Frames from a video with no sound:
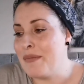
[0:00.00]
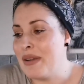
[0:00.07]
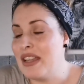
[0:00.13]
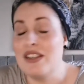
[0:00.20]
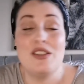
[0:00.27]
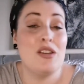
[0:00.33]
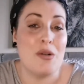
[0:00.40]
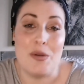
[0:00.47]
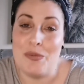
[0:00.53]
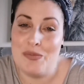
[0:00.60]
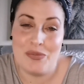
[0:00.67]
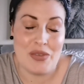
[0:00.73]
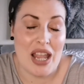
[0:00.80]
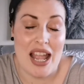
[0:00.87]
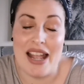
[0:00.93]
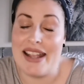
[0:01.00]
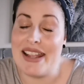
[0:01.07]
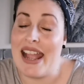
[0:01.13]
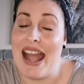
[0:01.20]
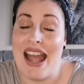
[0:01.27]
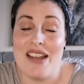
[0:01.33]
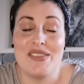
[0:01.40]
No. I
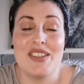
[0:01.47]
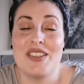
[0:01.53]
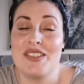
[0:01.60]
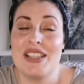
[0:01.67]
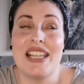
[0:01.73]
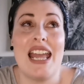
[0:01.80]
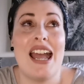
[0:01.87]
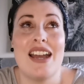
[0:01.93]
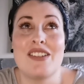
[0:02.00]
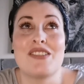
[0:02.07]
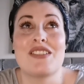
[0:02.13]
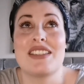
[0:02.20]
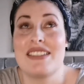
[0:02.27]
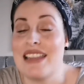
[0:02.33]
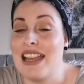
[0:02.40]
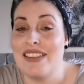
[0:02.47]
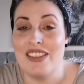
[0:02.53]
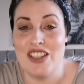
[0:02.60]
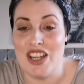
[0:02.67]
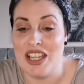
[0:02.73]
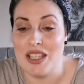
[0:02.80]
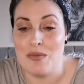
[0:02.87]
absolutely cannot stand the
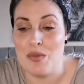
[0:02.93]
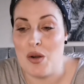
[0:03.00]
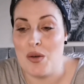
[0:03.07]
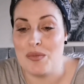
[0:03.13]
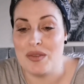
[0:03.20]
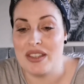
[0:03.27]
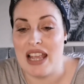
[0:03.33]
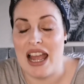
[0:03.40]
jelly bombs.